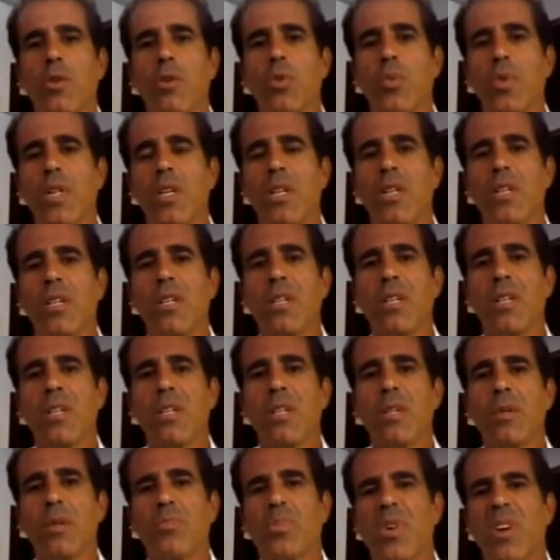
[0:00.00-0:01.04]
to be
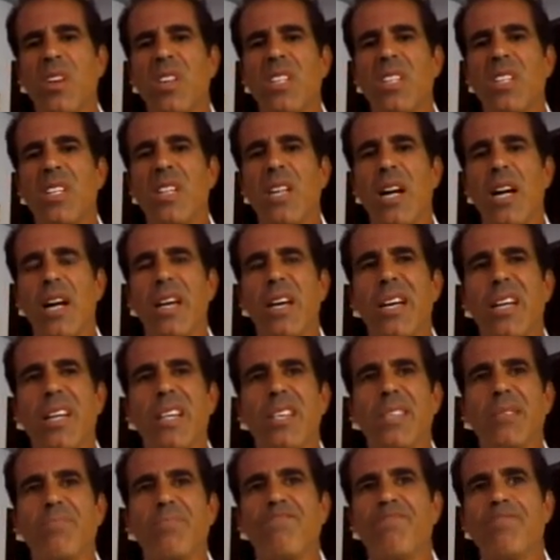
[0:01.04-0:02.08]
probably not,
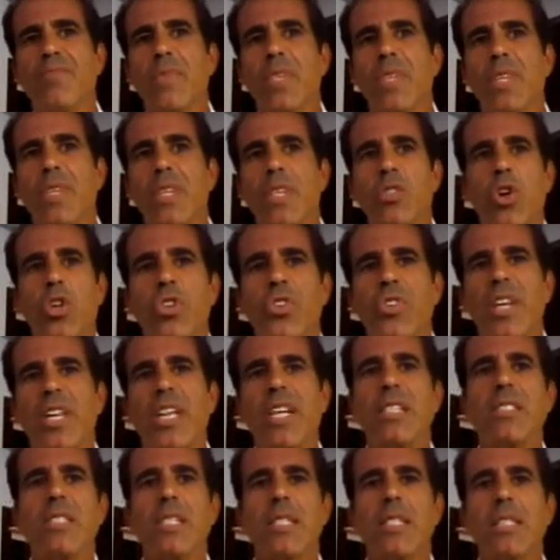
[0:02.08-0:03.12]
um, it's
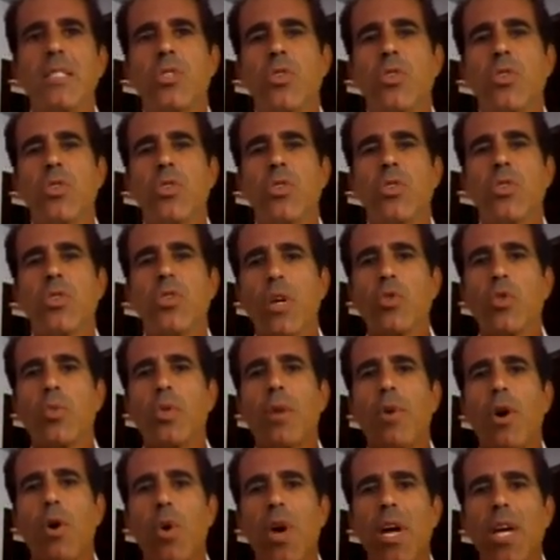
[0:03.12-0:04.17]
118, so it comes out to
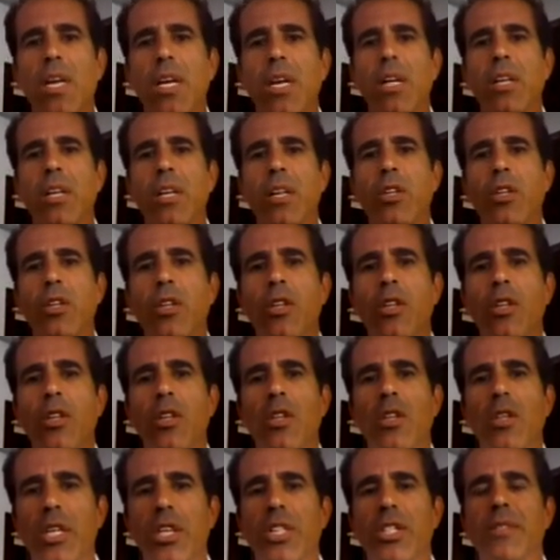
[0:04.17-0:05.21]
be about 82
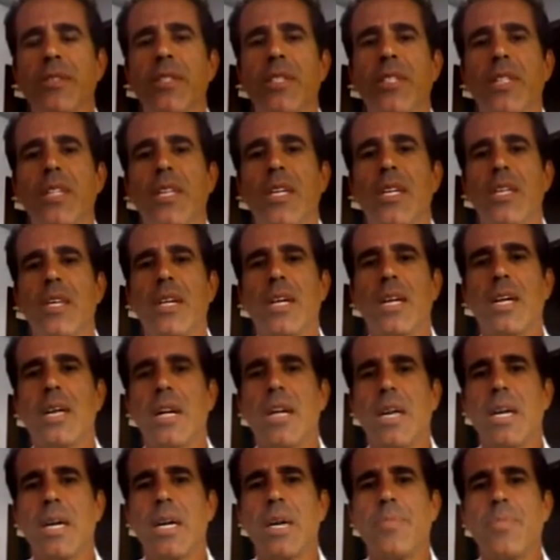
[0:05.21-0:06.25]
billion
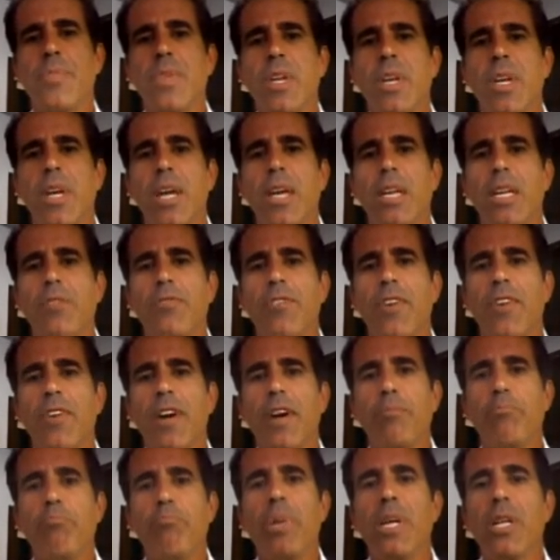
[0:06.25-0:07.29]
um,
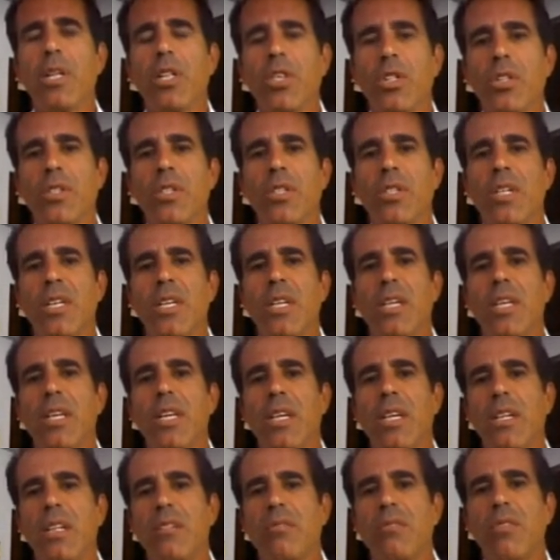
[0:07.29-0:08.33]
85 billion
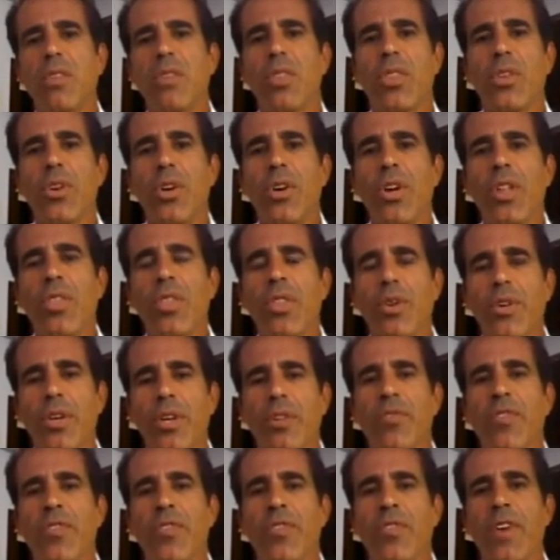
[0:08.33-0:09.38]
in 30,
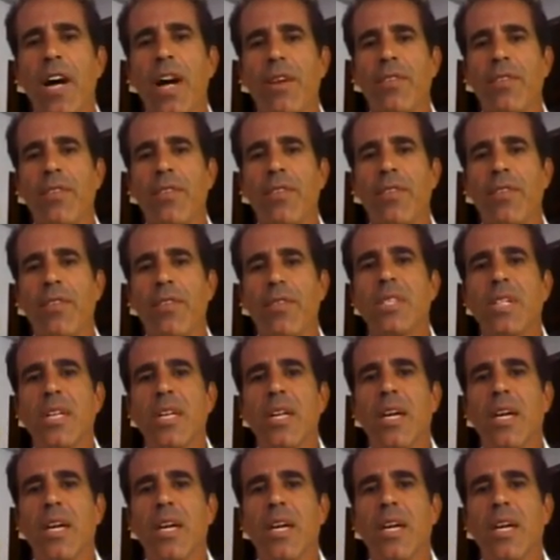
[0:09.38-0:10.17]
35 years.